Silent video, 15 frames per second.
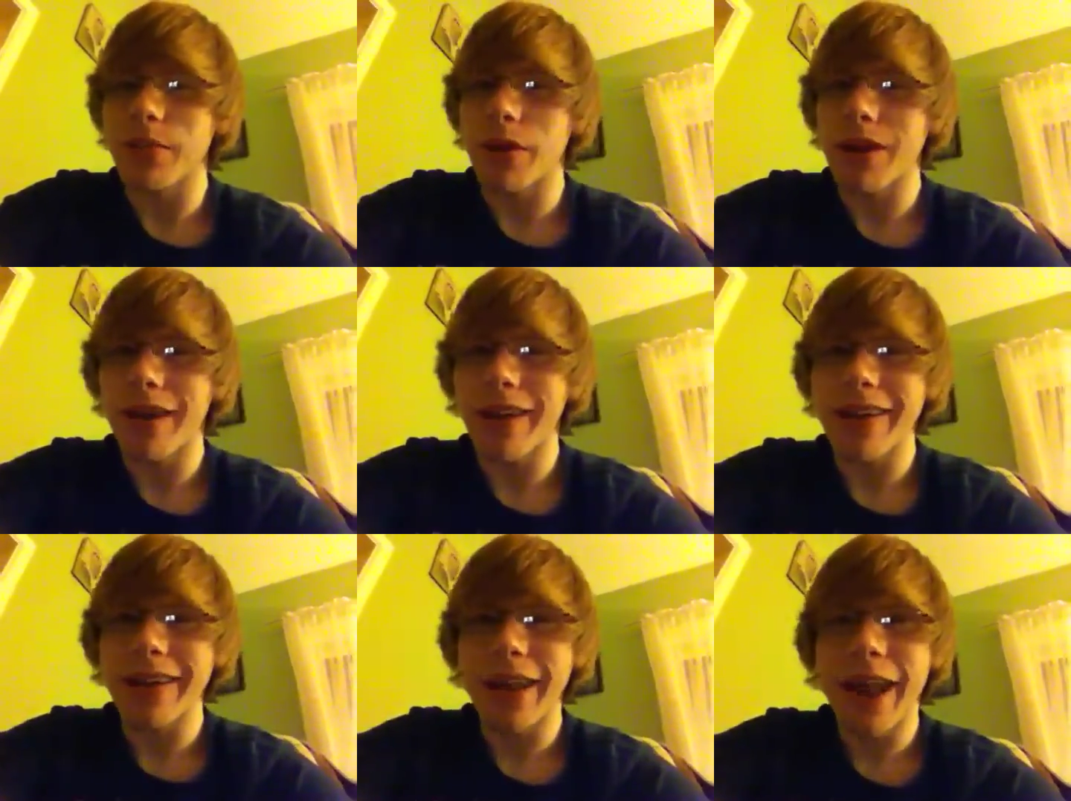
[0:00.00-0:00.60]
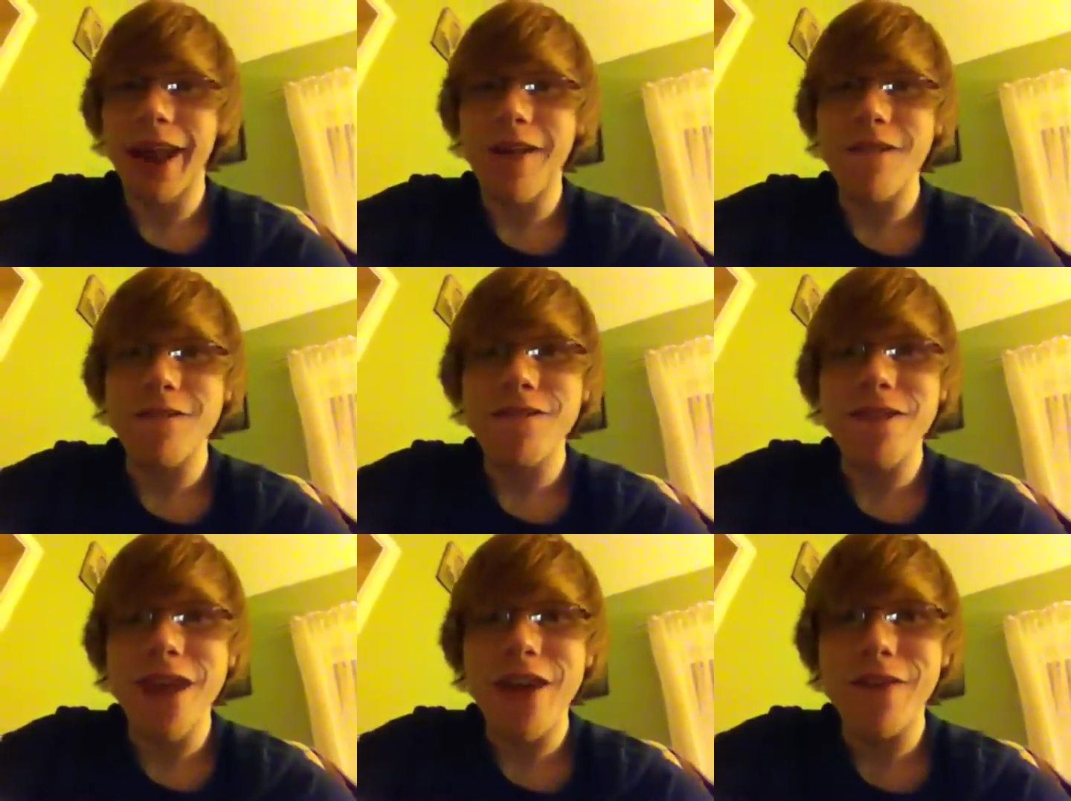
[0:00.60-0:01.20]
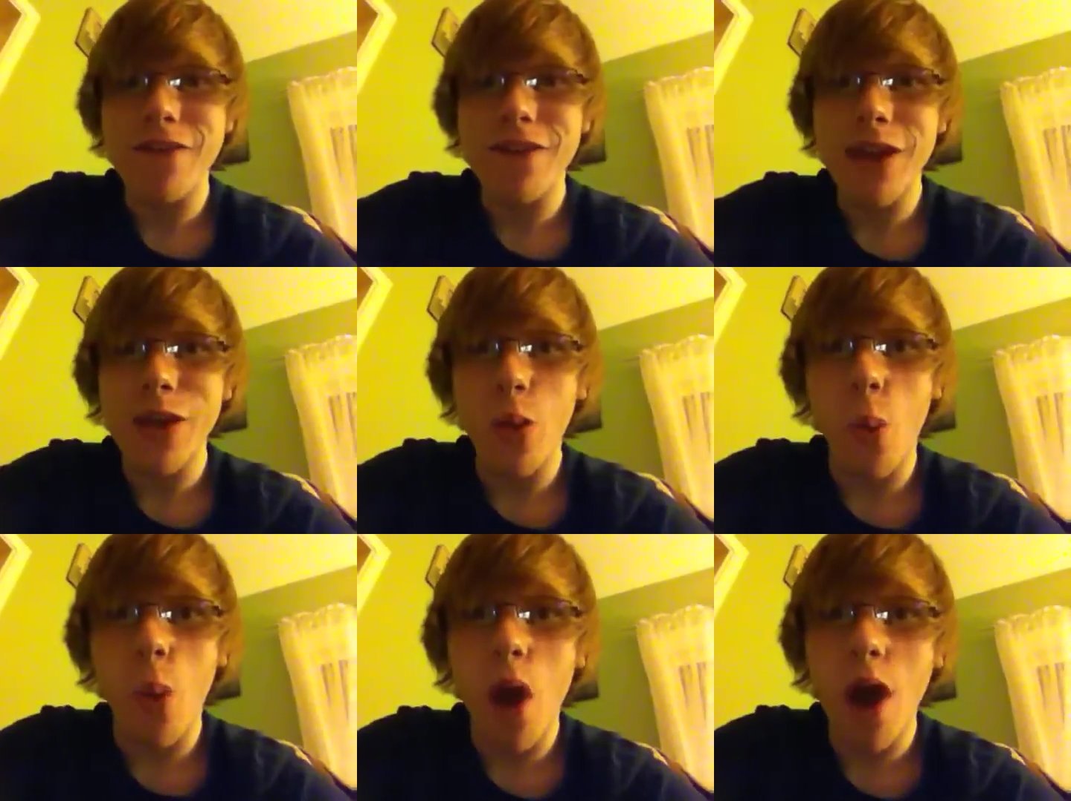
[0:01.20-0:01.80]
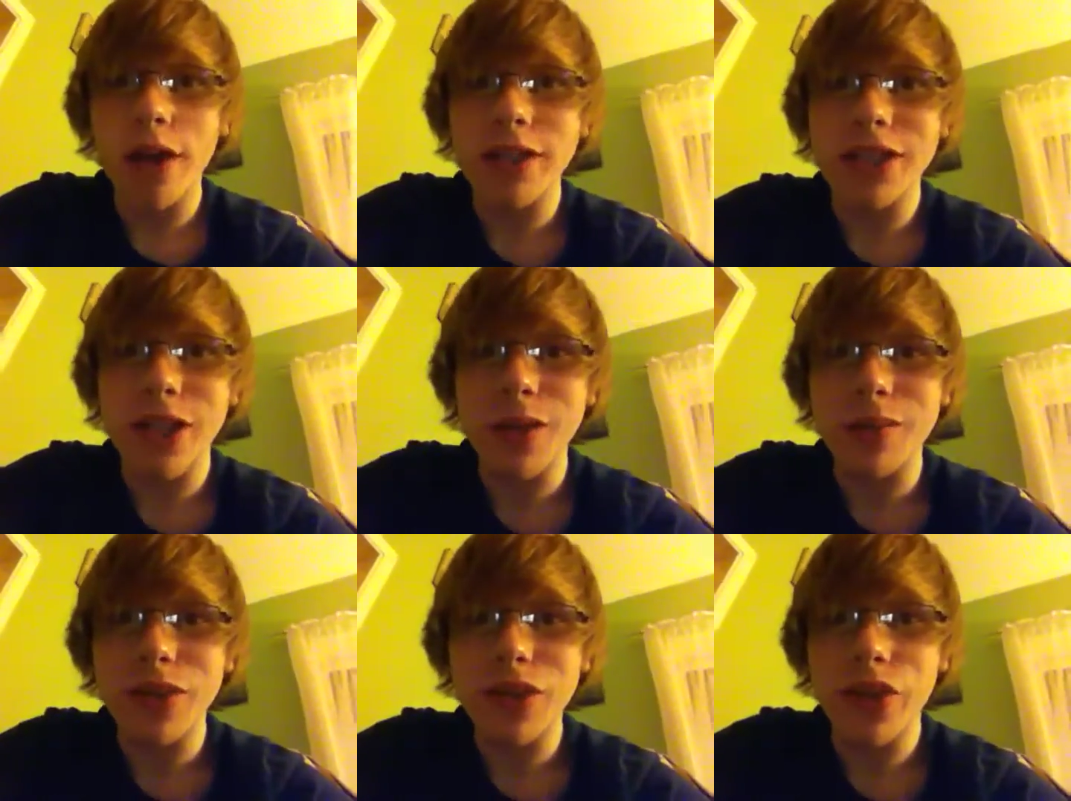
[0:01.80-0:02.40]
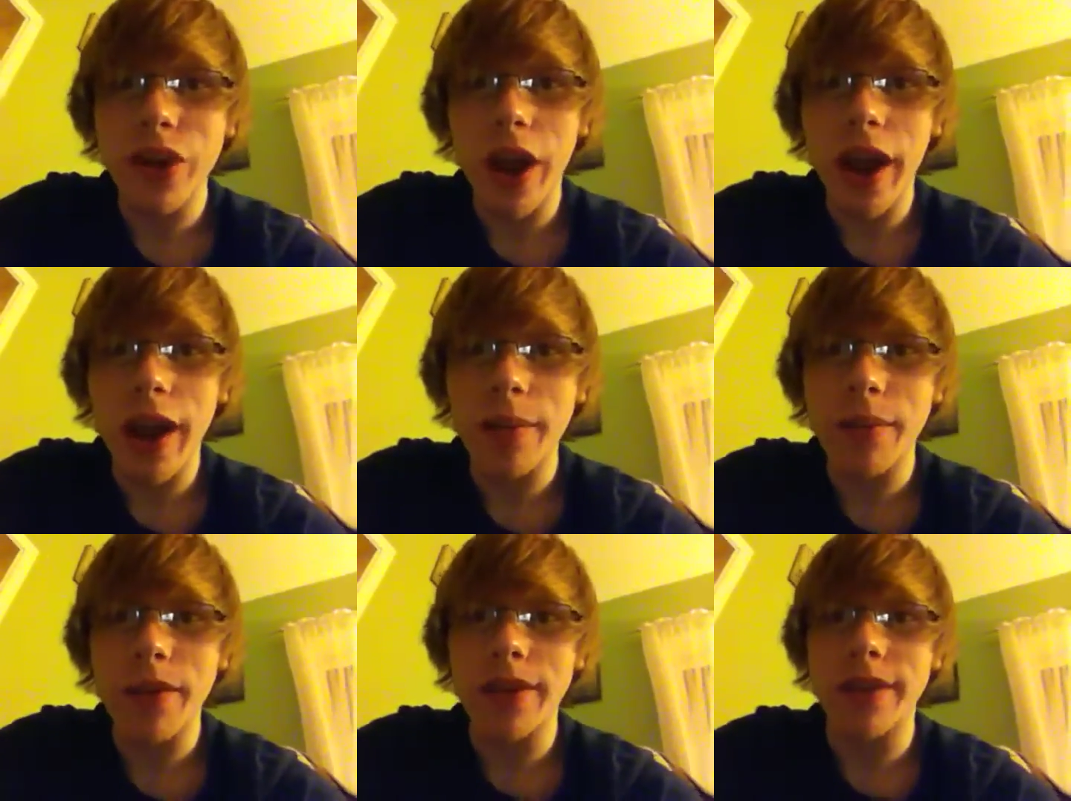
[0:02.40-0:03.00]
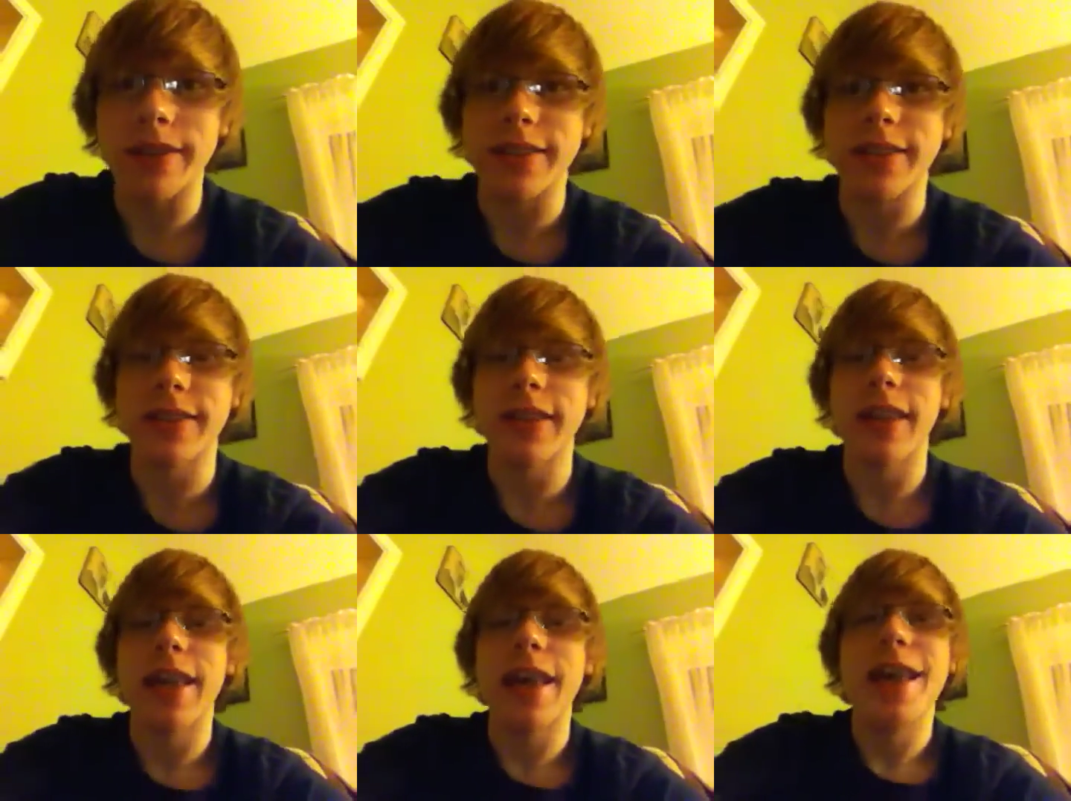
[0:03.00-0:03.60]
but I hit 51 subscribers.